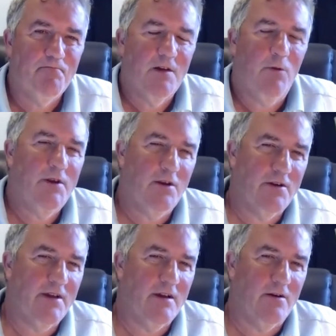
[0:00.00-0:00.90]
When you're
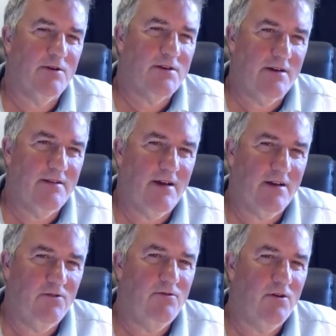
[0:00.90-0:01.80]
looking at a risk like that,
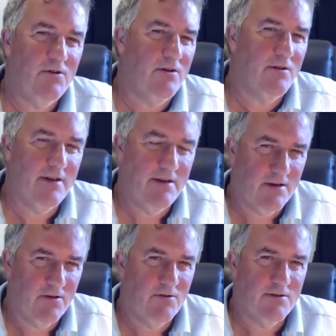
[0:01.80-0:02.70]
you're looking at
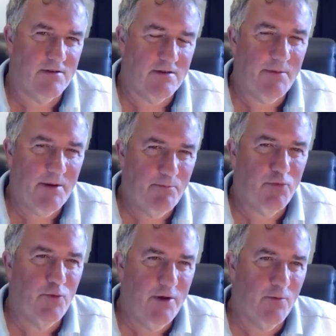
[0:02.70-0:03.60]
causes. I mean,
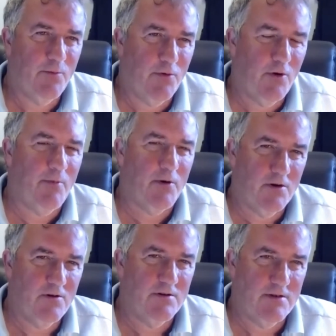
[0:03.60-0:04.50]
real proper
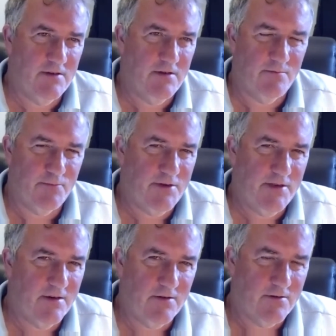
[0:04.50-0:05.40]
causes, not
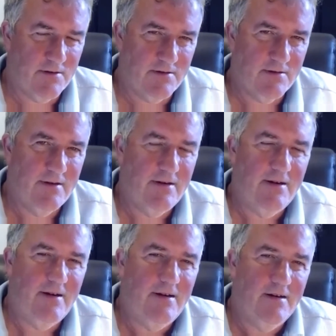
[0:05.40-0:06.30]
pretend causes.
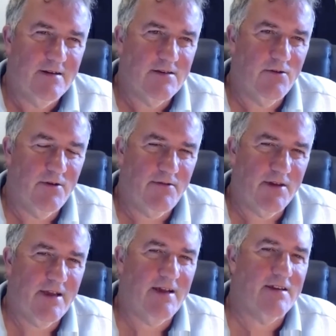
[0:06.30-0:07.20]
So if
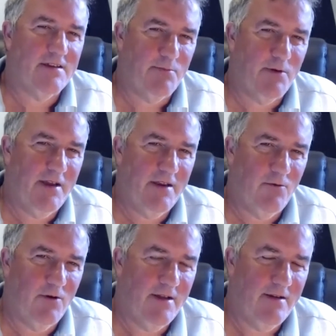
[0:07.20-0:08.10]
you can't explain
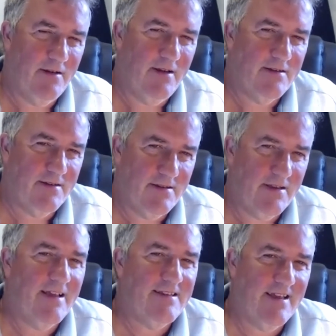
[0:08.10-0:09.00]
why
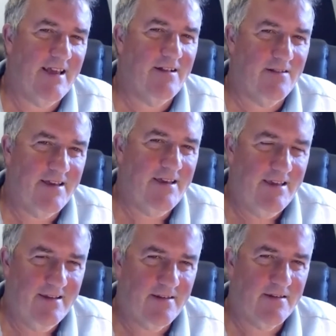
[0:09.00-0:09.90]

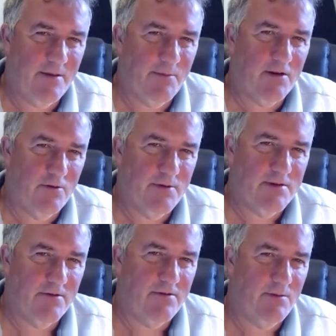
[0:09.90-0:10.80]
SLE, systemic
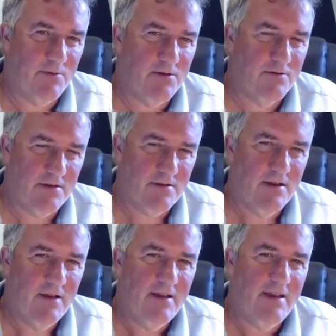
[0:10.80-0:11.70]
lupus erythematosus,
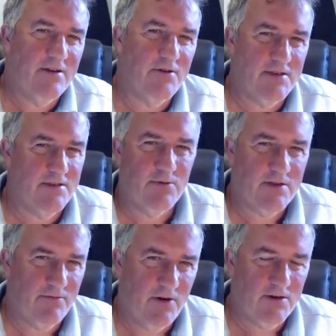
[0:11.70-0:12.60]
increases the
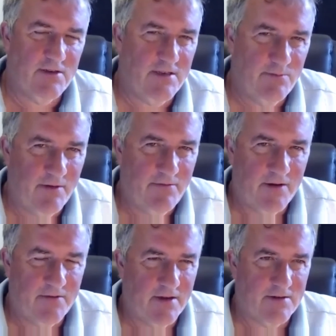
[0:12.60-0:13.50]
risk of heart disease by
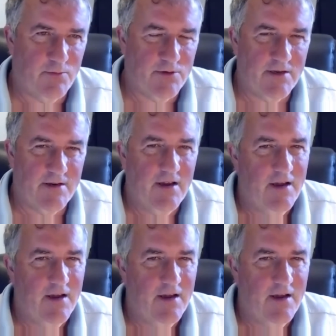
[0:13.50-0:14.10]
5,000%,